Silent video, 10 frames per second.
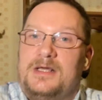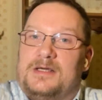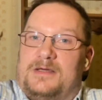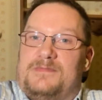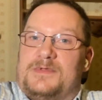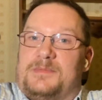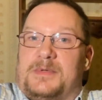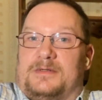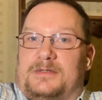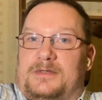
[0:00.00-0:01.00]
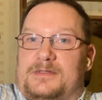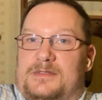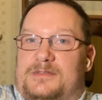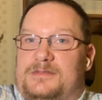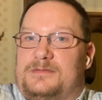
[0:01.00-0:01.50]
I have to spell it
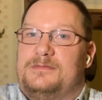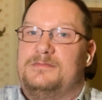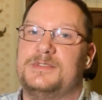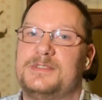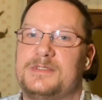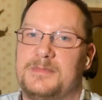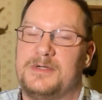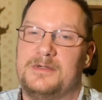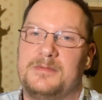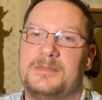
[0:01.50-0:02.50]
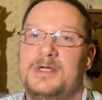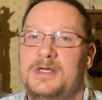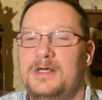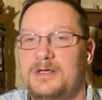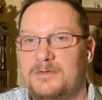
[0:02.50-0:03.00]
because she's a minor.
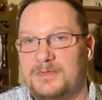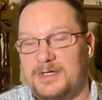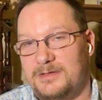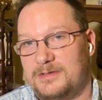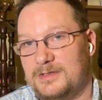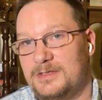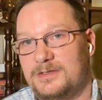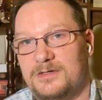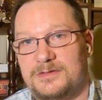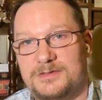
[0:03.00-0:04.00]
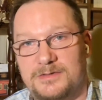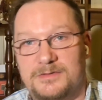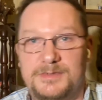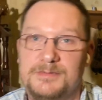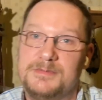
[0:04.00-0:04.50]
When I go to let the dogs
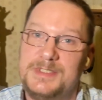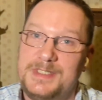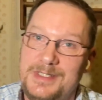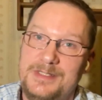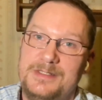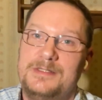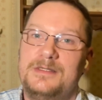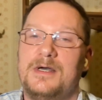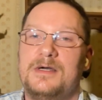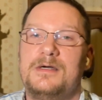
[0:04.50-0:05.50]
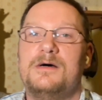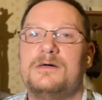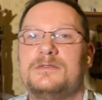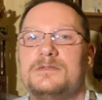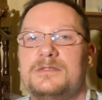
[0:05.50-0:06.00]
O-U-T, I
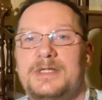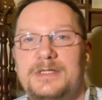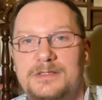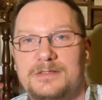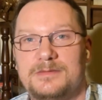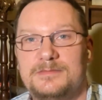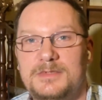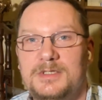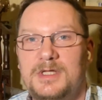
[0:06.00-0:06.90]
holler at him.